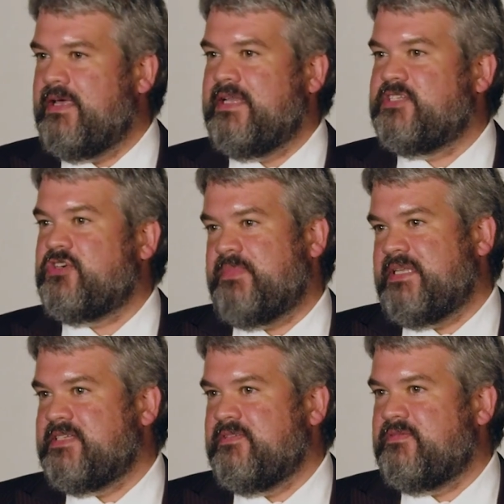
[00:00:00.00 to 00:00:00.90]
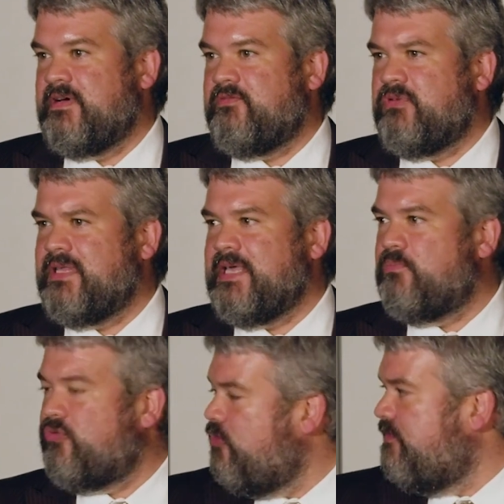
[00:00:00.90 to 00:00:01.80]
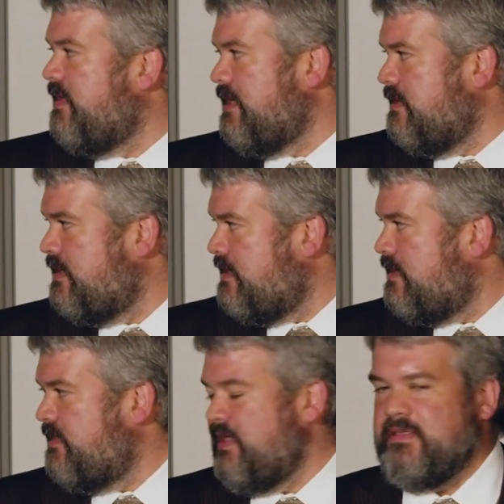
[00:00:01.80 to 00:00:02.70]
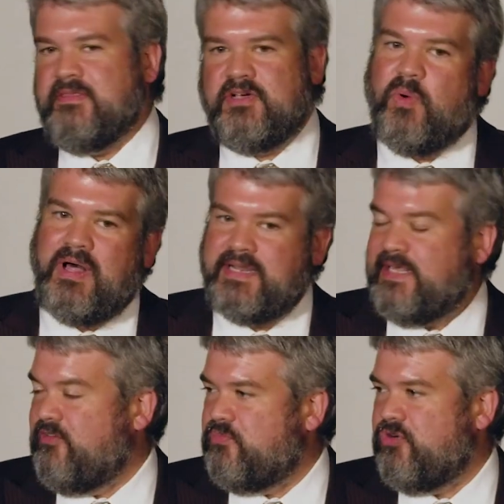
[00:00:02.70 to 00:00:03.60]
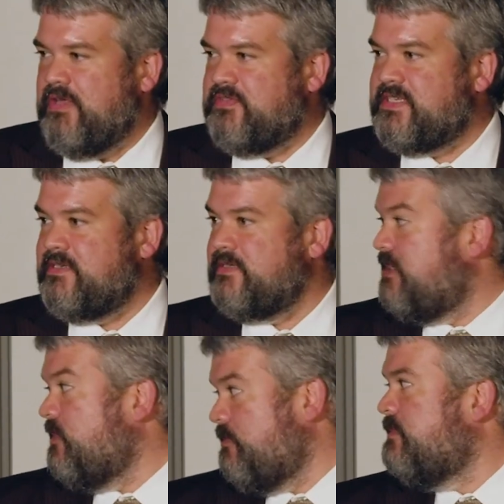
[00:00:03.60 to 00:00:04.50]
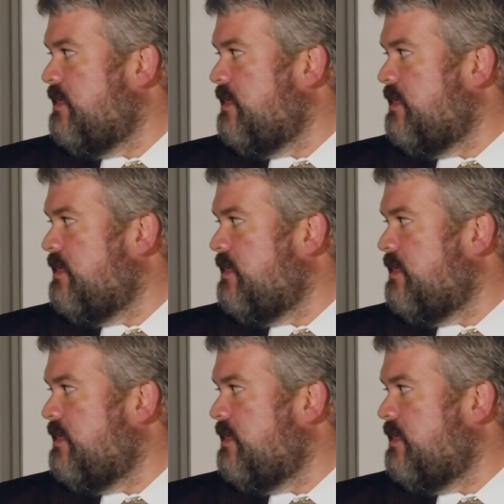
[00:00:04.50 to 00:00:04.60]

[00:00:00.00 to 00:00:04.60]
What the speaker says: instruments of really improving the quality of briefs. So,